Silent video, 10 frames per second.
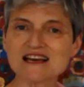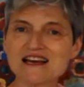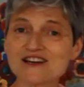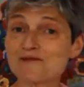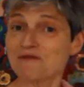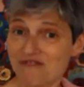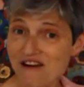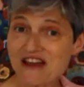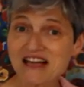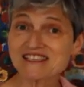It could be a
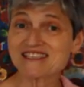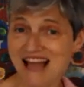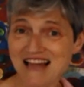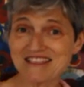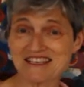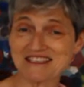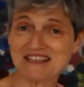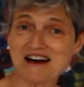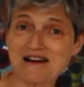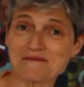very exciting
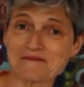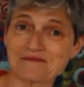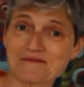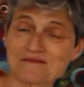time.